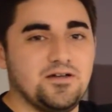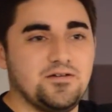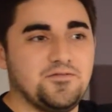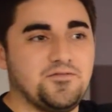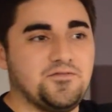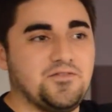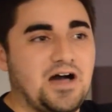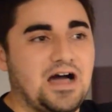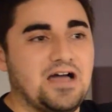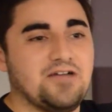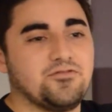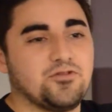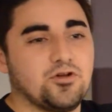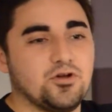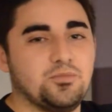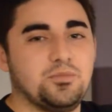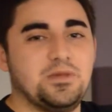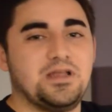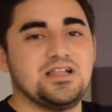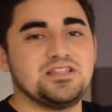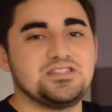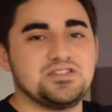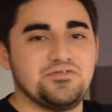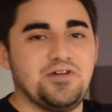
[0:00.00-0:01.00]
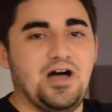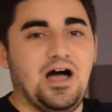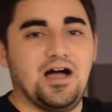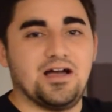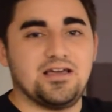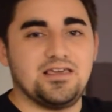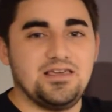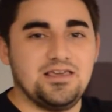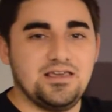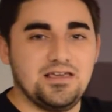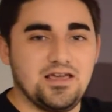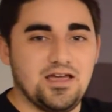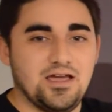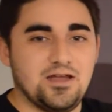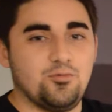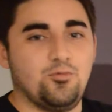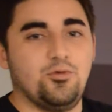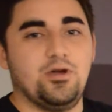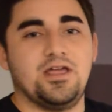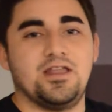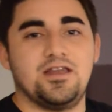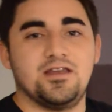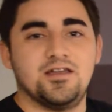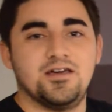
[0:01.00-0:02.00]
5 good minutes of hockey and
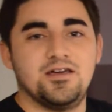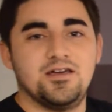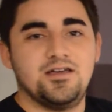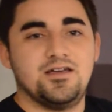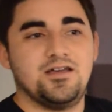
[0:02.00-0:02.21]
win.